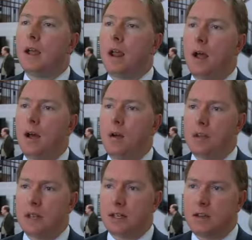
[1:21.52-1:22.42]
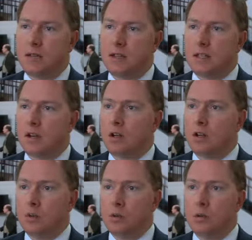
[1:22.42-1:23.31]
at arts activities that
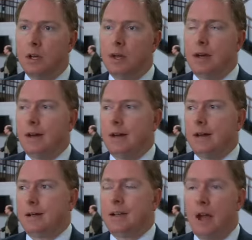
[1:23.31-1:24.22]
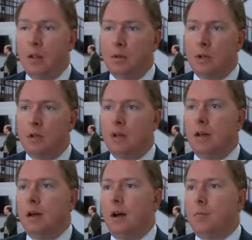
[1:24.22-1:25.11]
include uh, gallery,
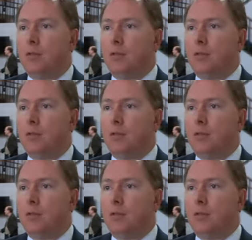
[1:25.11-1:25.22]
uh,